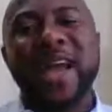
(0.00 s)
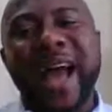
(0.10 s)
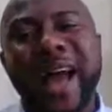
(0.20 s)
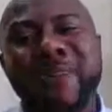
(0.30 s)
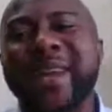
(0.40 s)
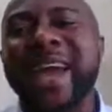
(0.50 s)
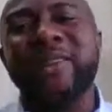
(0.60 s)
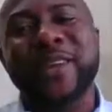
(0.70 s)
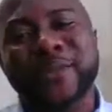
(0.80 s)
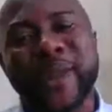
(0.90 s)
I'm here
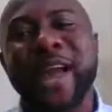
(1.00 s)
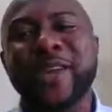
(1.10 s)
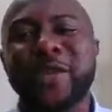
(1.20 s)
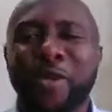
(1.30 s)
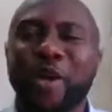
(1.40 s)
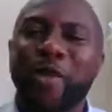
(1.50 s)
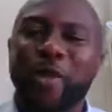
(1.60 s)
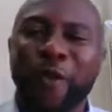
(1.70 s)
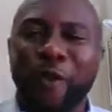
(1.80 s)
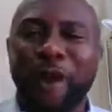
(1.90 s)
to inspire you,
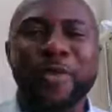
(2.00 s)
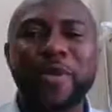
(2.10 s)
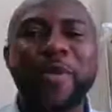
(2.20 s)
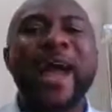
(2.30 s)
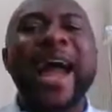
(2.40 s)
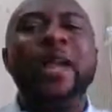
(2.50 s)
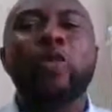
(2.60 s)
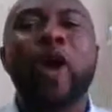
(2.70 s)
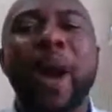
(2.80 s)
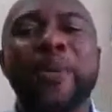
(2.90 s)
to inform you, and
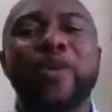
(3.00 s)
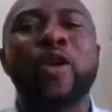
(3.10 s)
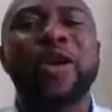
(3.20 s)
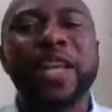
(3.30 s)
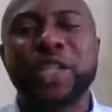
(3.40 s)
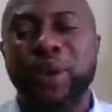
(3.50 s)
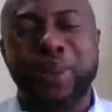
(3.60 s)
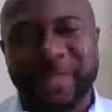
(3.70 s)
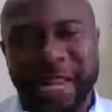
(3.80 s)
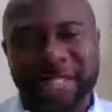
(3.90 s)
to help you to unleash your
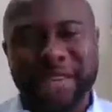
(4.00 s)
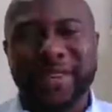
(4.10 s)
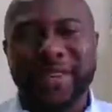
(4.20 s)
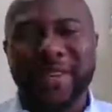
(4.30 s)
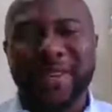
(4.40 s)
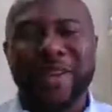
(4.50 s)
potentials.